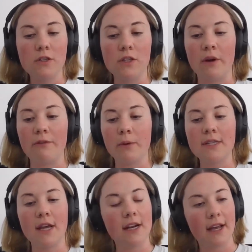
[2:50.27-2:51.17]
So if we're
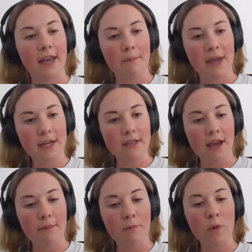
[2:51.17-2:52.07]
sending a campaign to
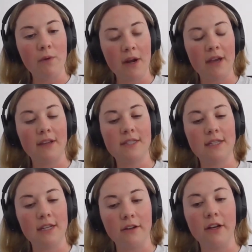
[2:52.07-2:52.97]
them, we want to
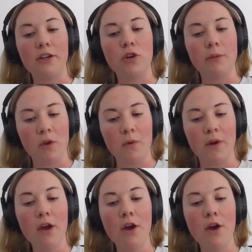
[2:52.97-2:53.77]
still attribute